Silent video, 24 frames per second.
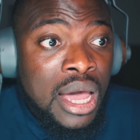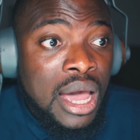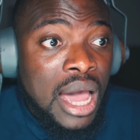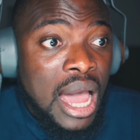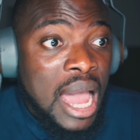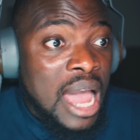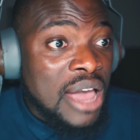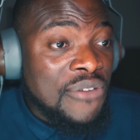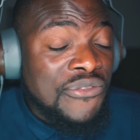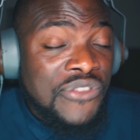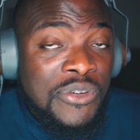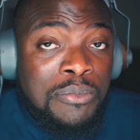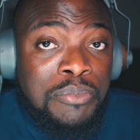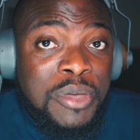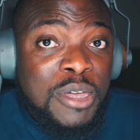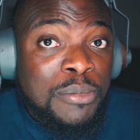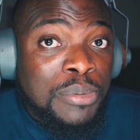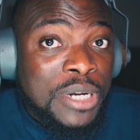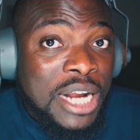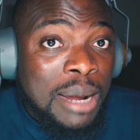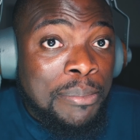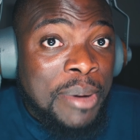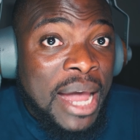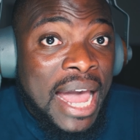I think people
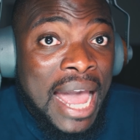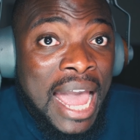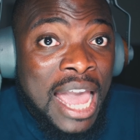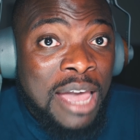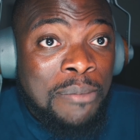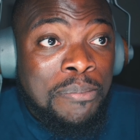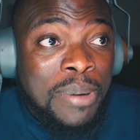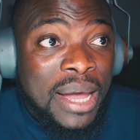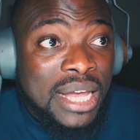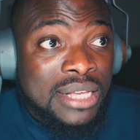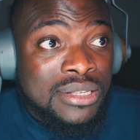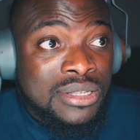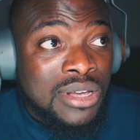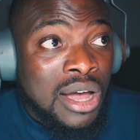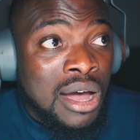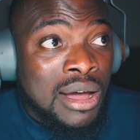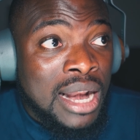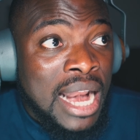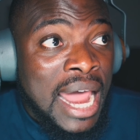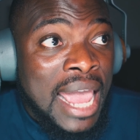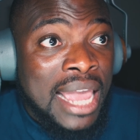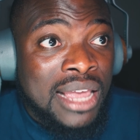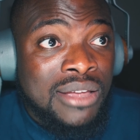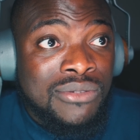that buy iPads are
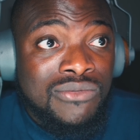like,